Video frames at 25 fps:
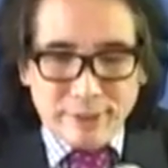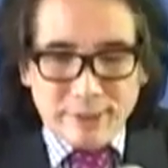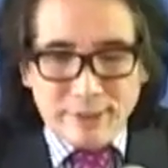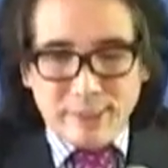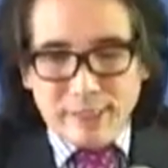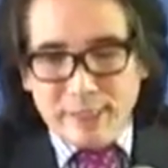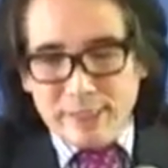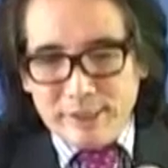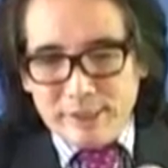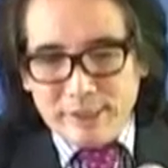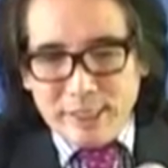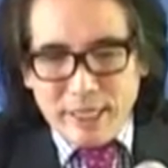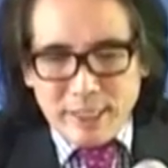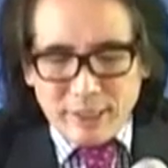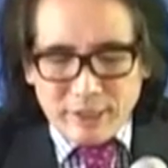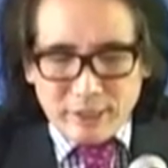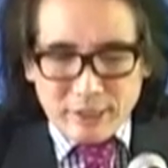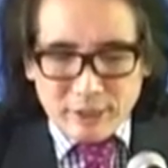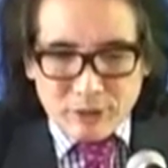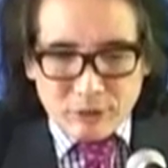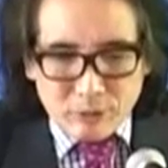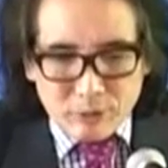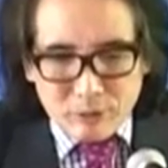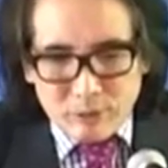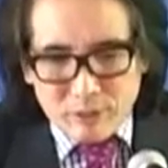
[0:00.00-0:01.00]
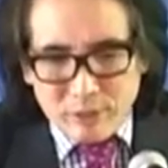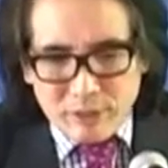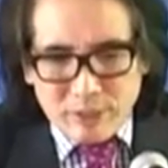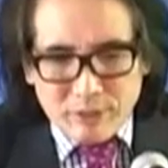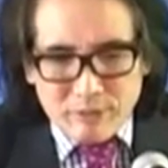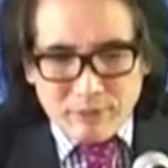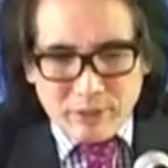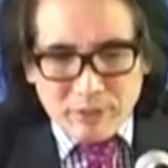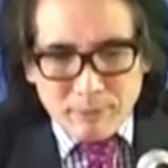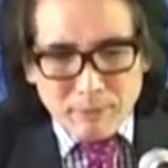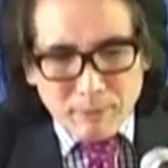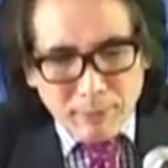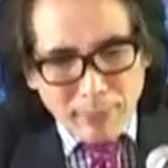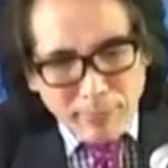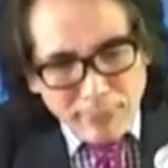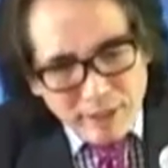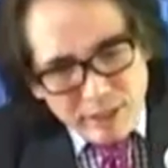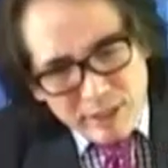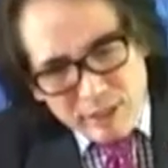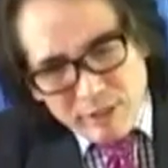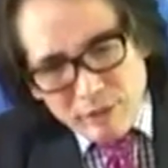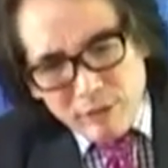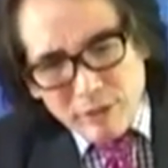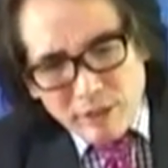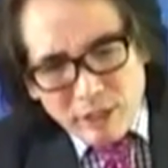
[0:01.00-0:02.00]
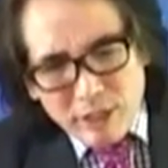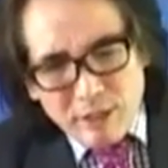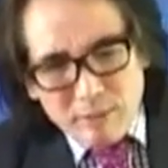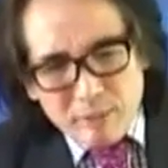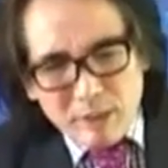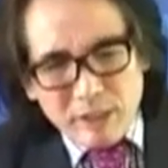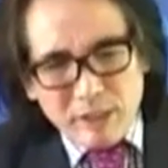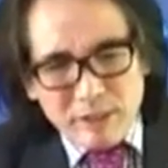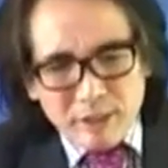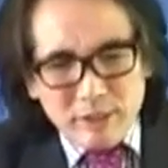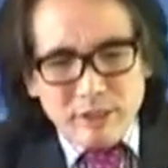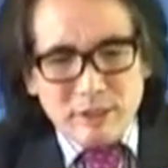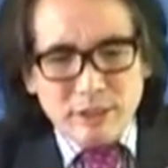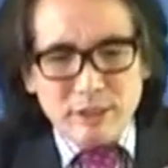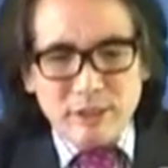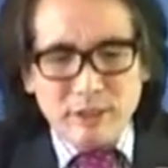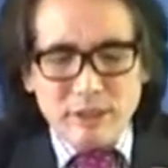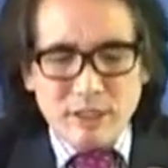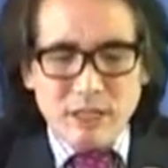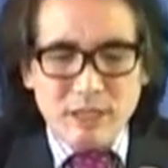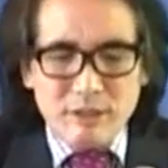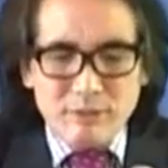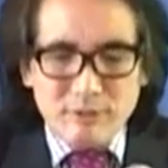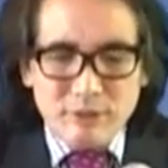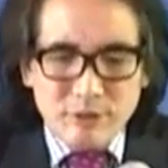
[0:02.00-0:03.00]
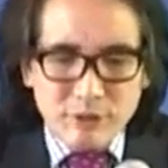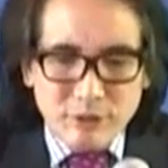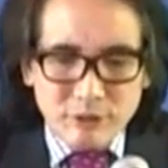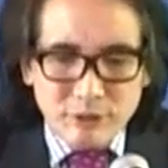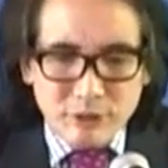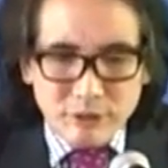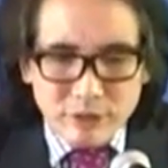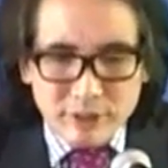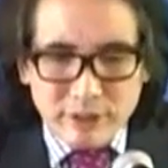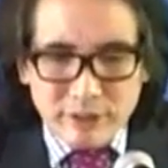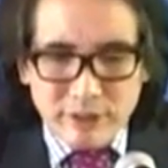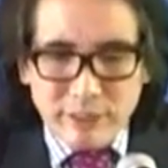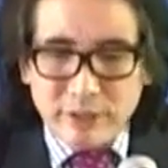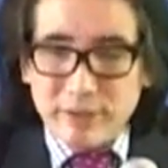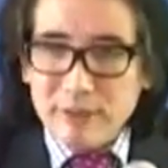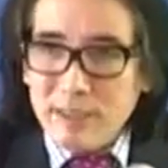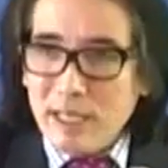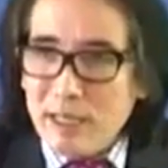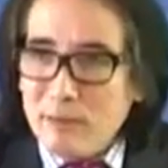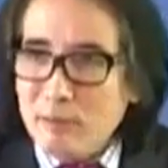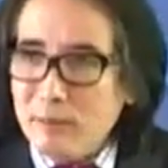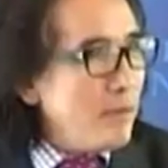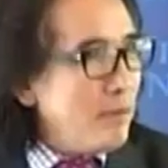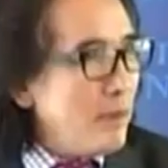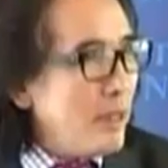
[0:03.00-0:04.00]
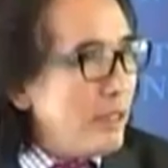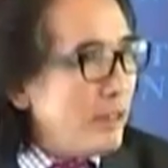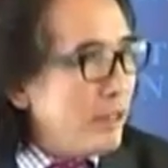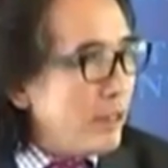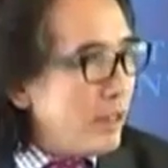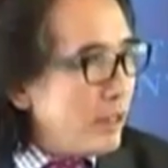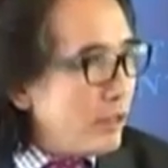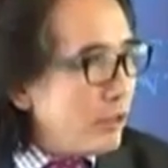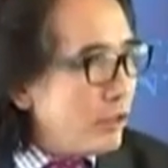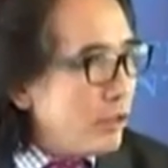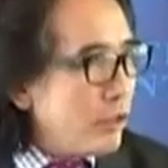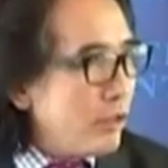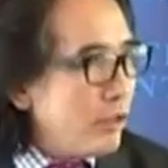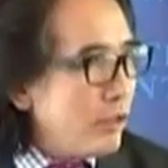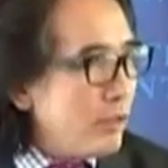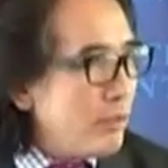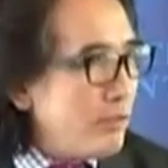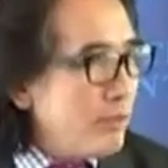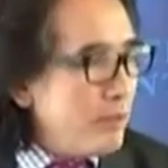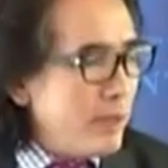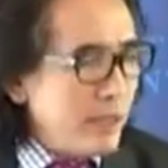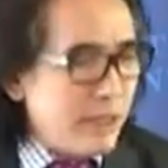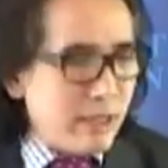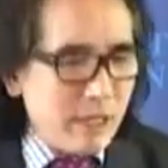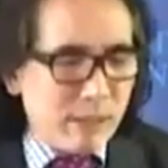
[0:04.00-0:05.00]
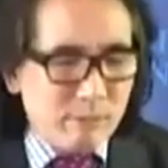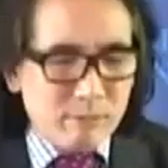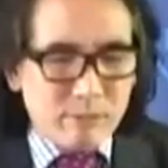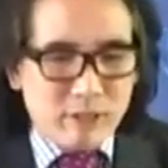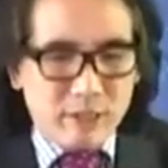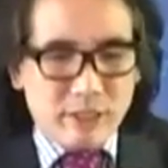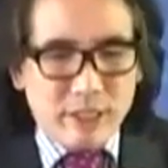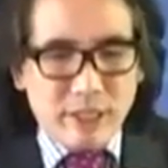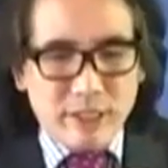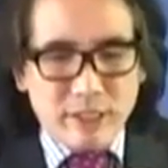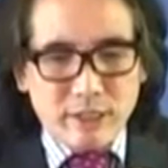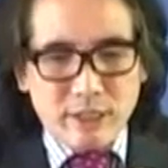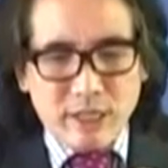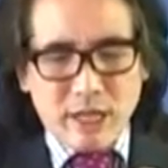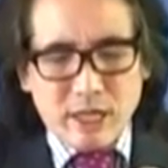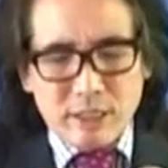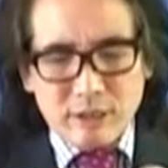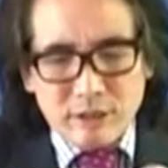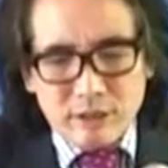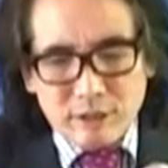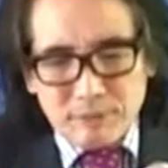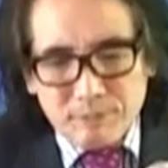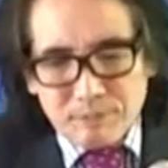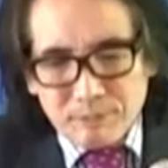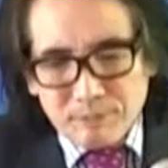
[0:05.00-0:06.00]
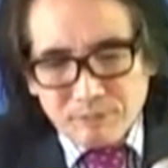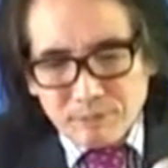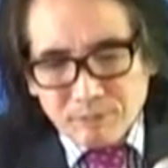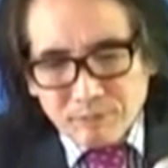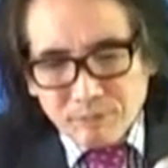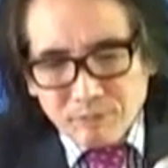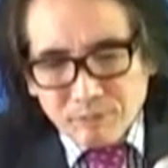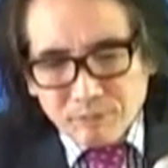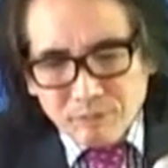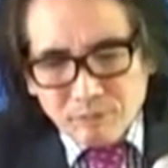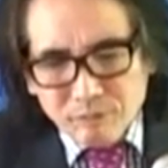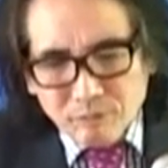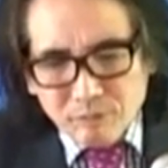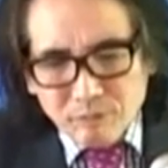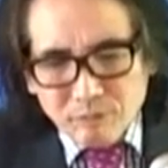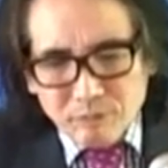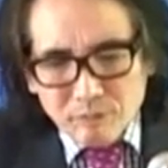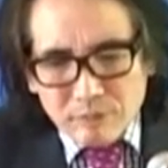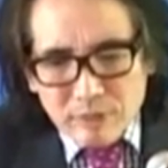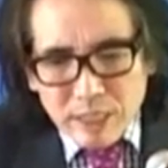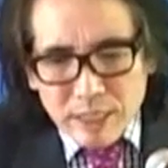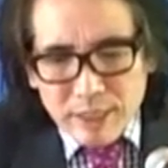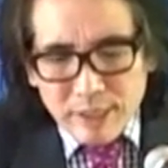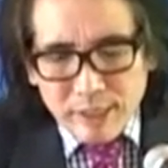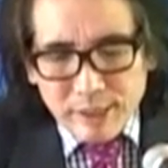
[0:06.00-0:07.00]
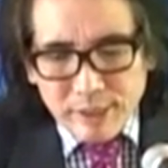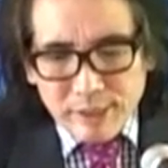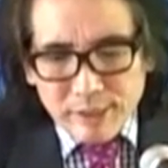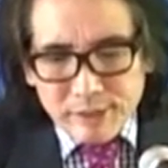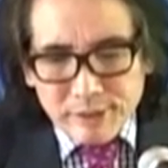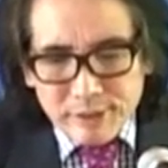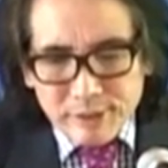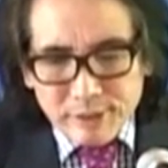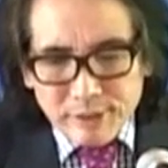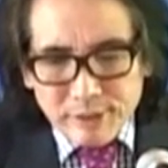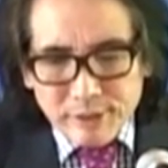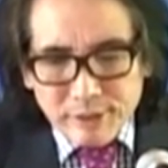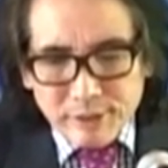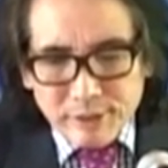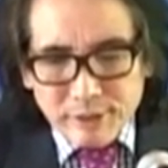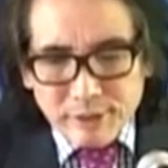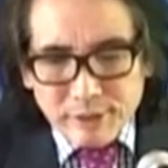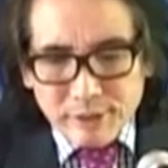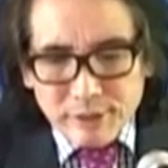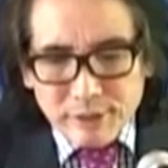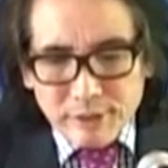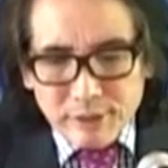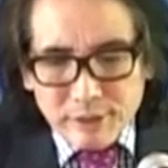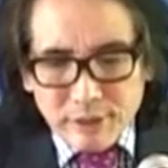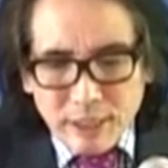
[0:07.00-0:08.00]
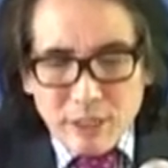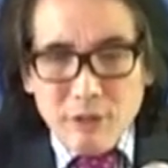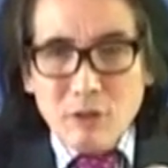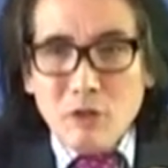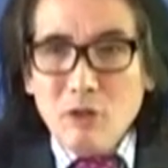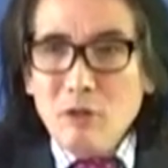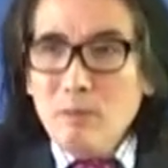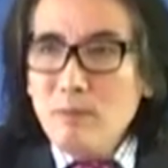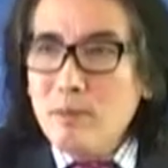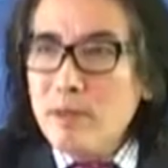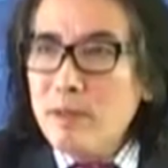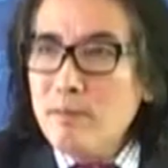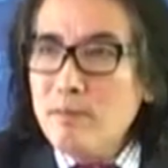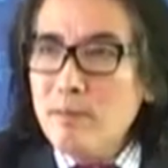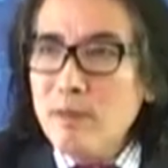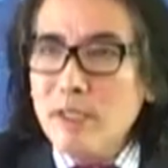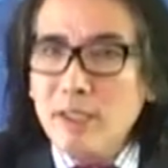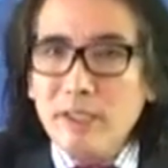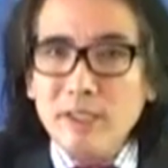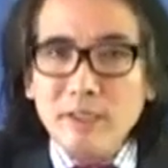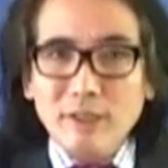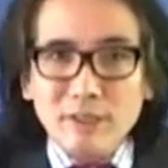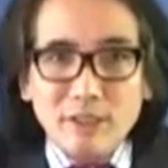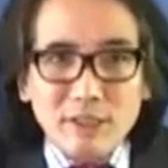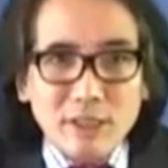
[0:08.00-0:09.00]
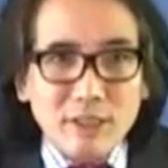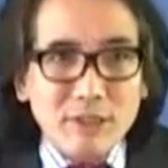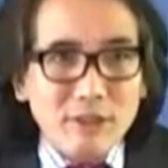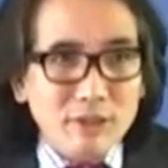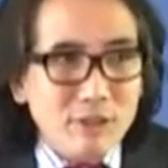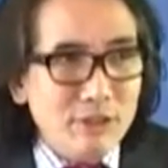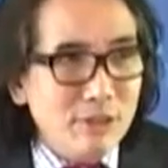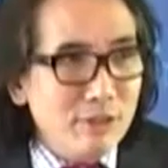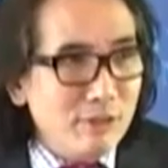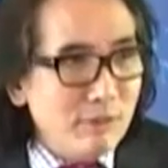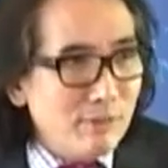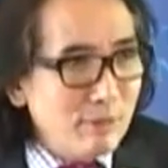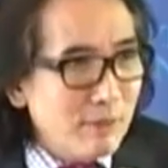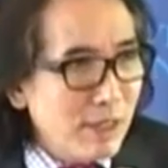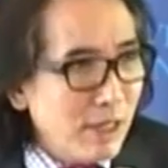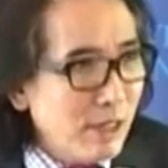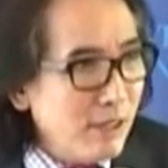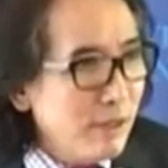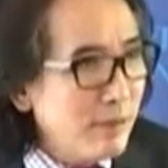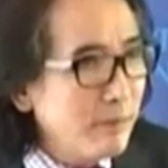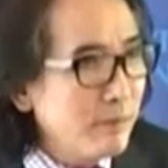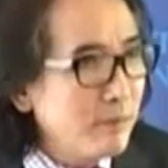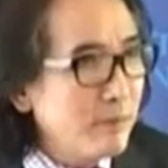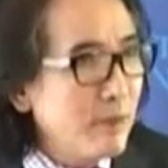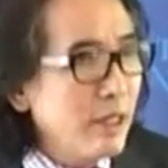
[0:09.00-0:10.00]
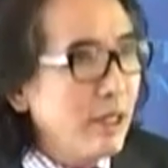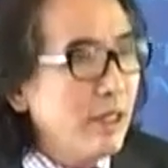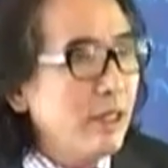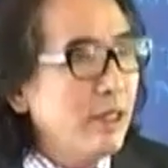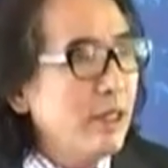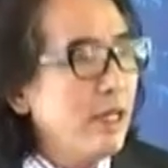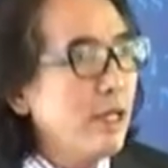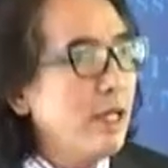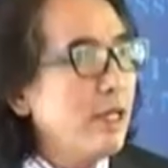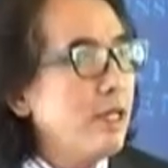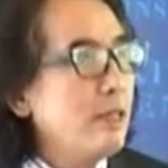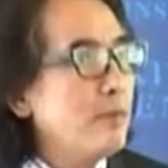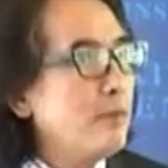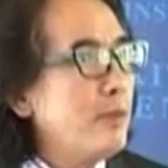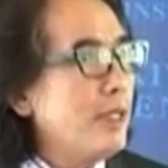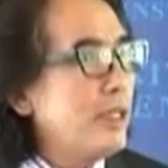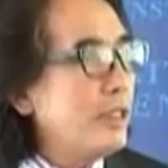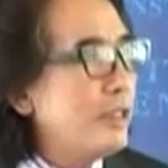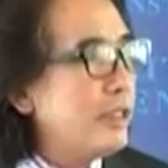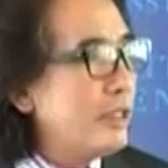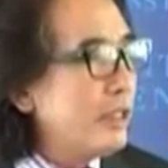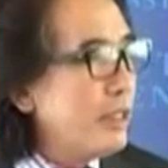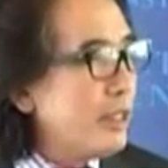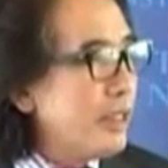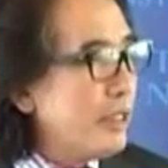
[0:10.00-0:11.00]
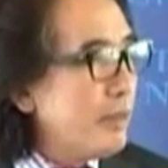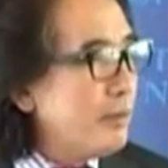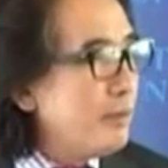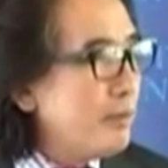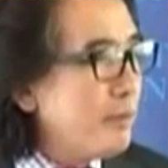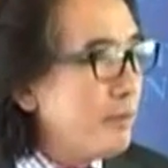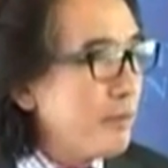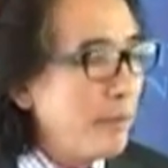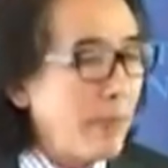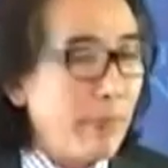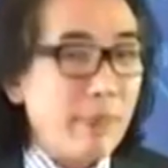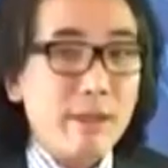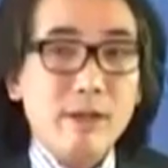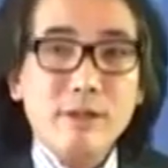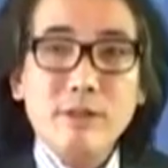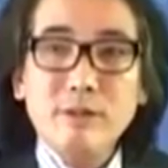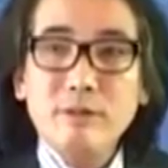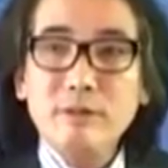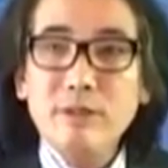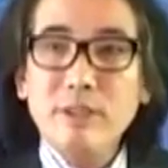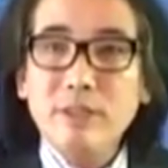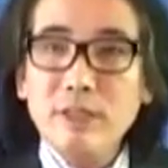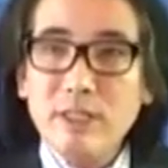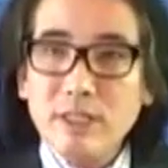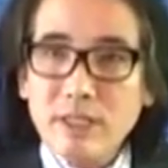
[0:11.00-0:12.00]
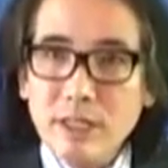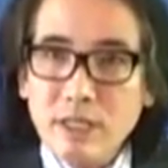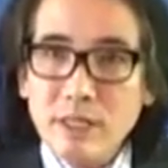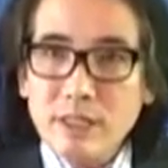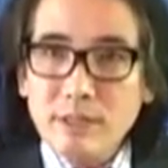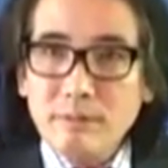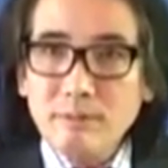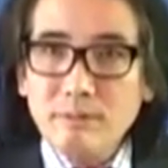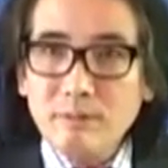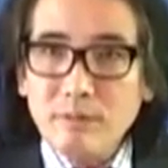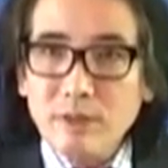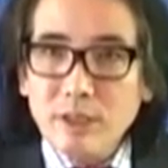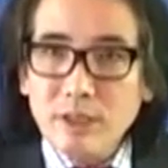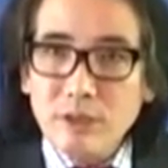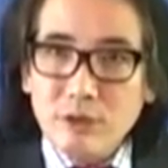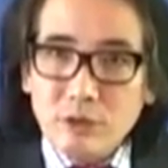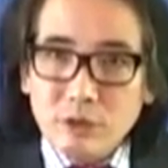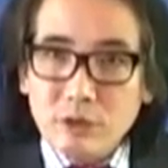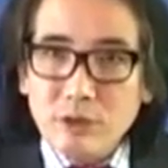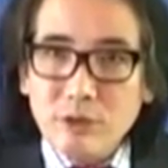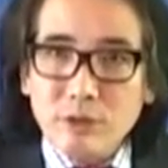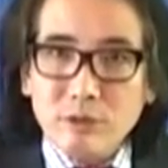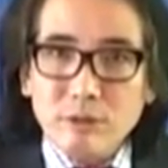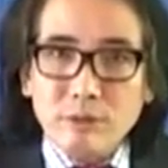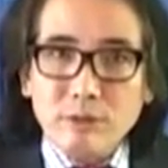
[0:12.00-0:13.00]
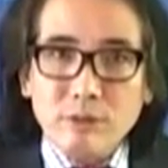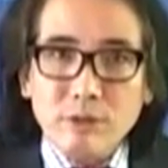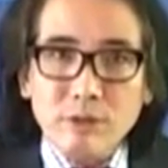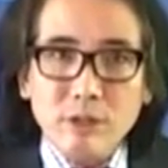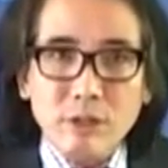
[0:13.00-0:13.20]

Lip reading: attack it or whatever. You know, I mean, this is an unfortunate example, but it sort of becomes like that. I hope I'm making sense, but really, it's true.